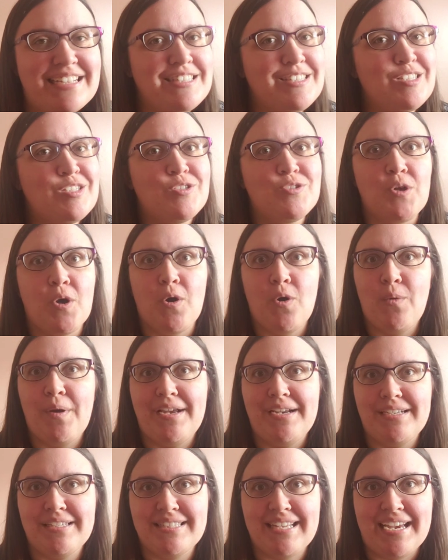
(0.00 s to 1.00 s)
is so
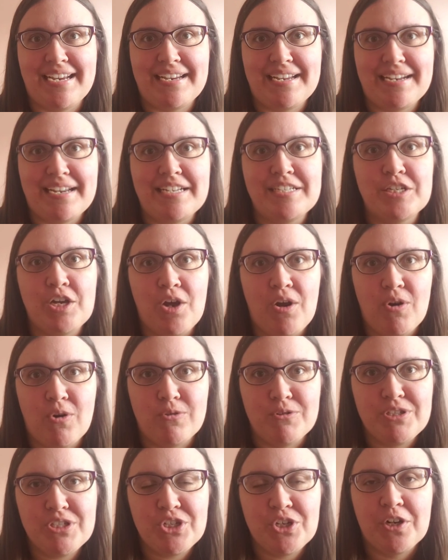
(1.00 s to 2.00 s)
excited to
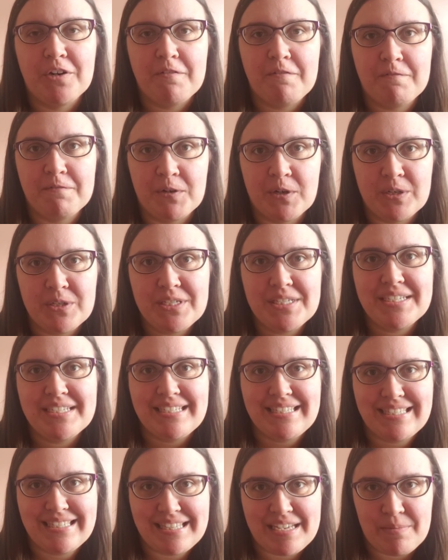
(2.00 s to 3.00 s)
host her first
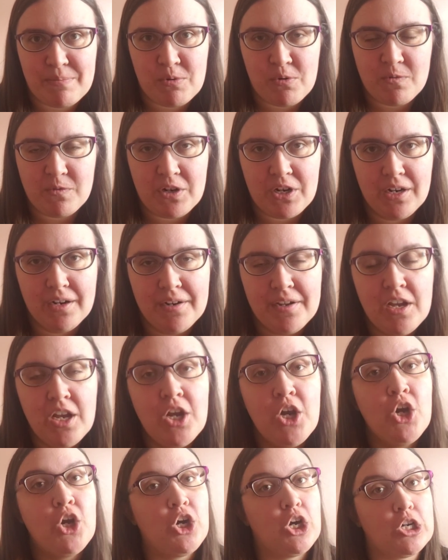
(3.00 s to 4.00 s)
sleepover.
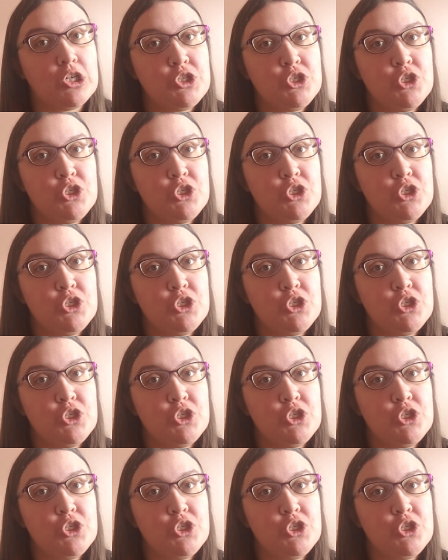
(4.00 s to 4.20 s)
Her